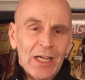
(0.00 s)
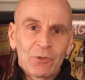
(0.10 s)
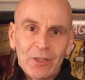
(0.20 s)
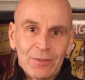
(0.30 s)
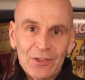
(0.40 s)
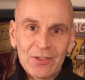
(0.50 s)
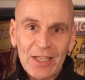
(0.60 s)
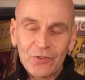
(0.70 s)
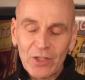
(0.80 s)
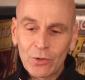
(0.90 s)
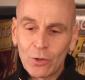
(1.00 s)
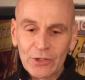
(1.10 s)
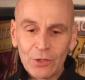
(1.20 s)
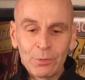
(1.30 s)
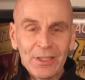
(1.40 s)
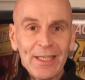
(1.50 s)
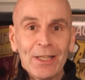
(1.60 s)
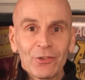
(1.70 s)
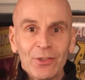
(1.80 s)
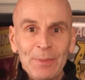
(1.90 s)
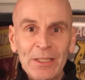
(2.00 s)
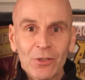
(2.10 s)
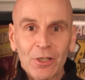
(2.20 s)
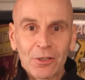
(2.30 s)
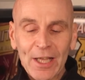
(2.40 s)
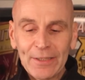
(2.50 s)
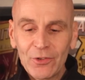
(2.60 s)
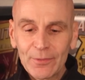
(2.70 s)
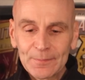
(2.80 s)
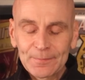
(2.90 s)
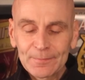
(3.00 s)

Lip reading: an absolutely fantastic cocktail. Where the hell's it been all our lives?